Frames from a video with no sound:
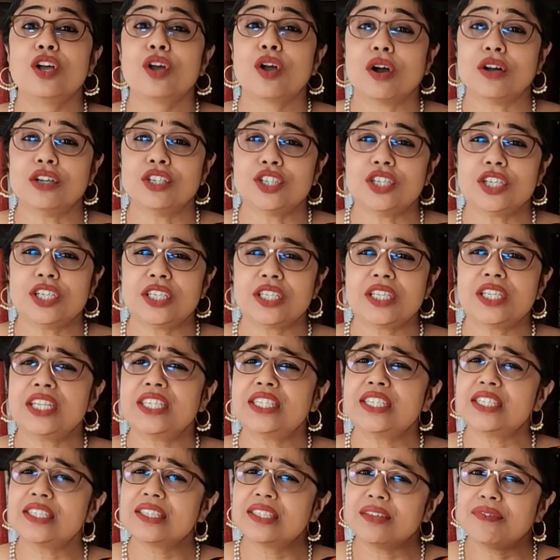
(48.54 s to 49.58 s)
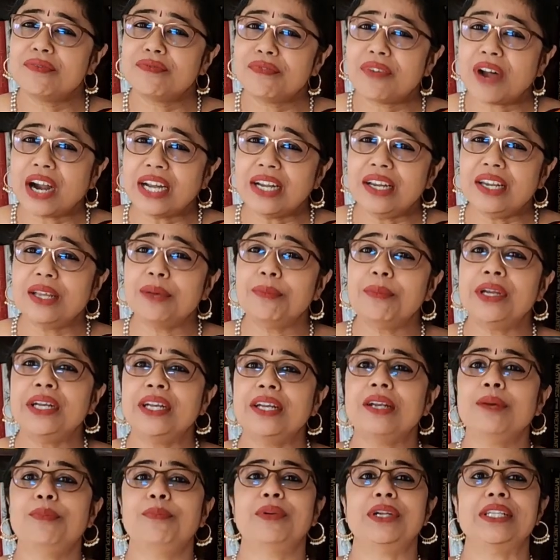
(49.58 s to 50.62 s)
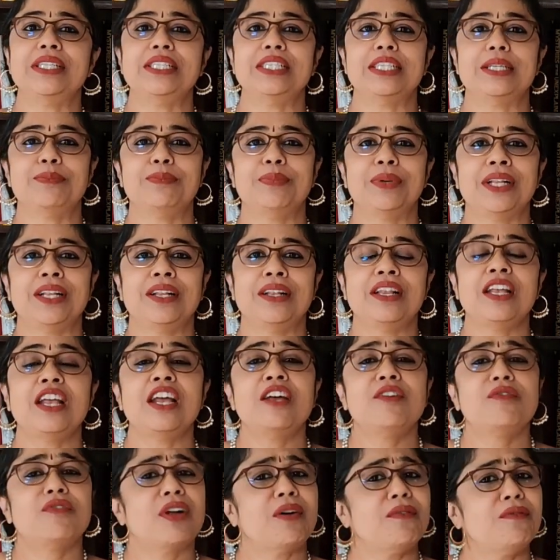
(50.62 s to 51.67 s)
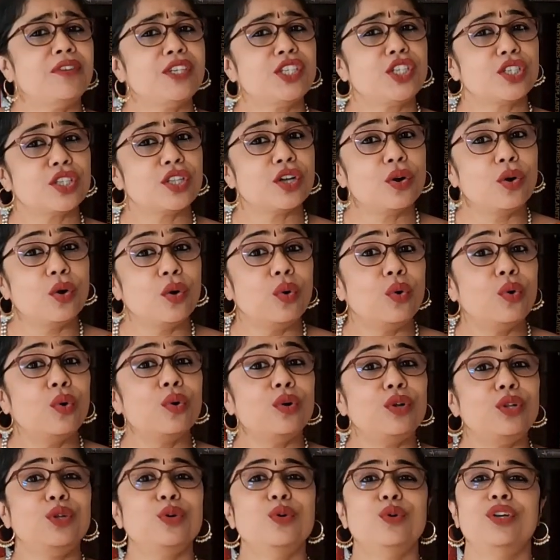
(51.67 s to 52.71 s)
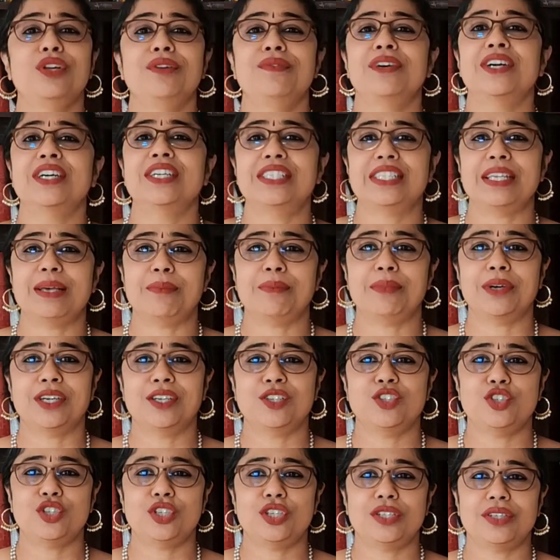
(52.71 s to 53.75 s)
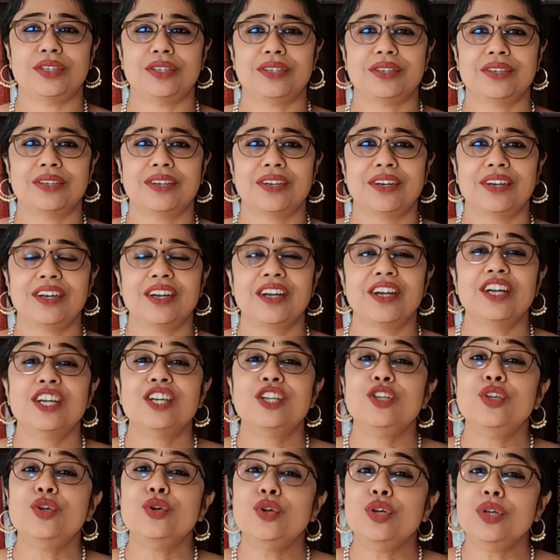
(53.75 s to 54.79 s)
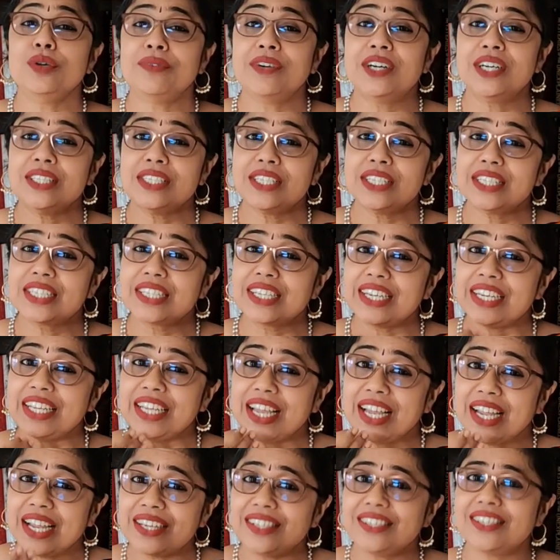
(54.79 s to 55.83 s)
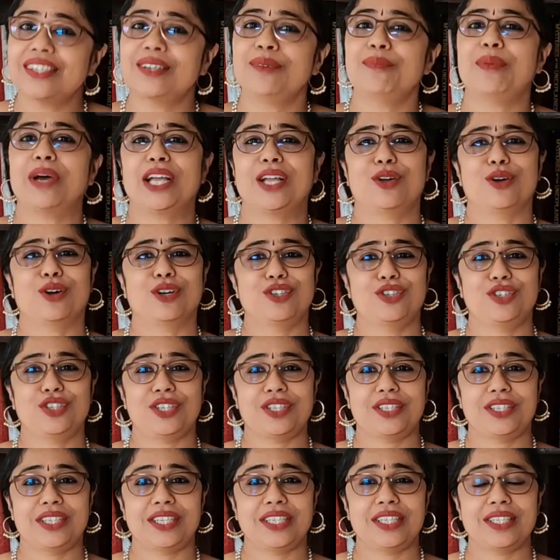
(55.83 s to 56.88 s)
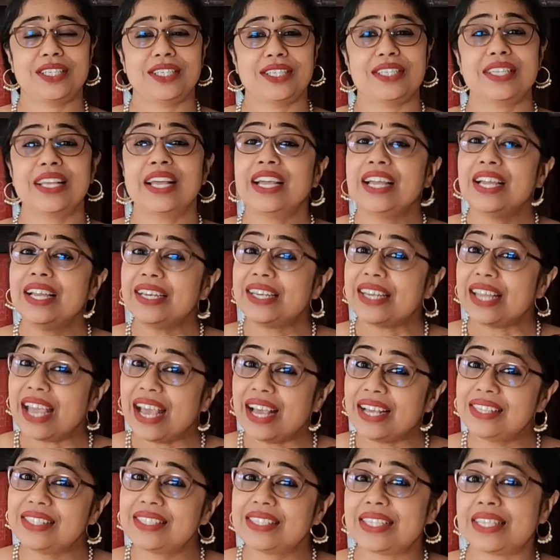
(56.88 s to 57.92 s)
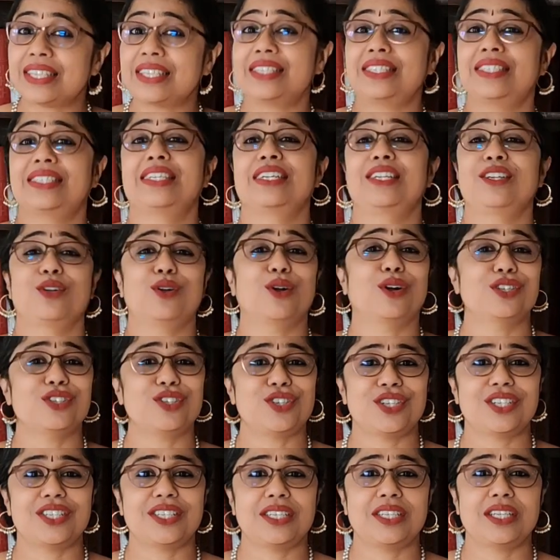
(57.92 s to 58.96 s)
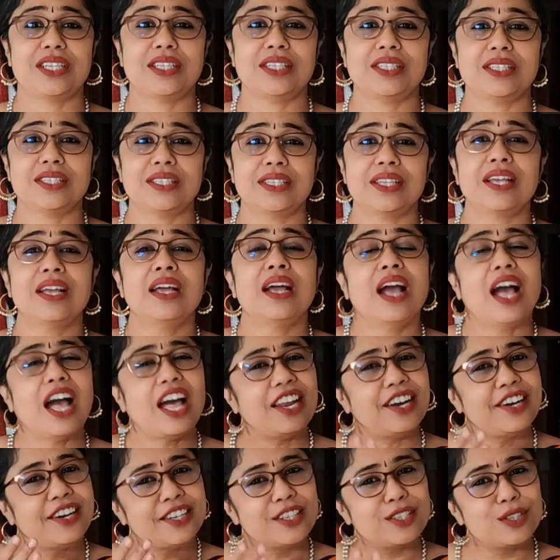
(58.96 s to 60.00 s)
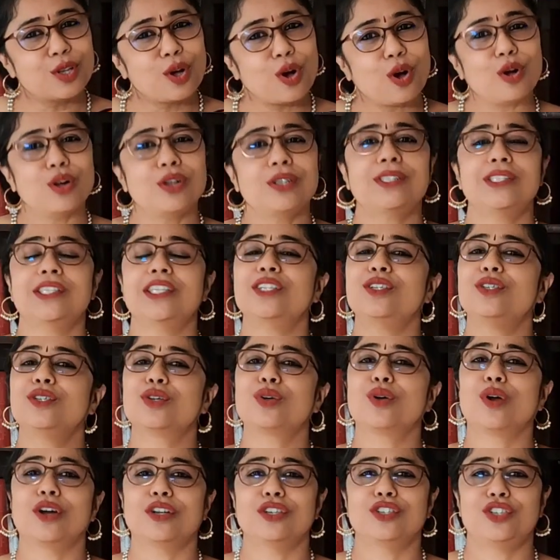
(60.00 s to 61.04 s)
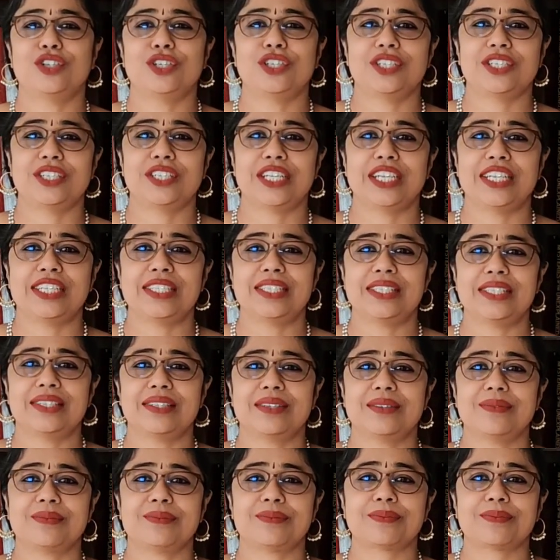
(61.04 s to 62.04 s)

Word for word: Consciousness is the fundamental principle from which the whole universe emerged. Universe is created by consciousness, it exists in consciousness and resolves into consciousness.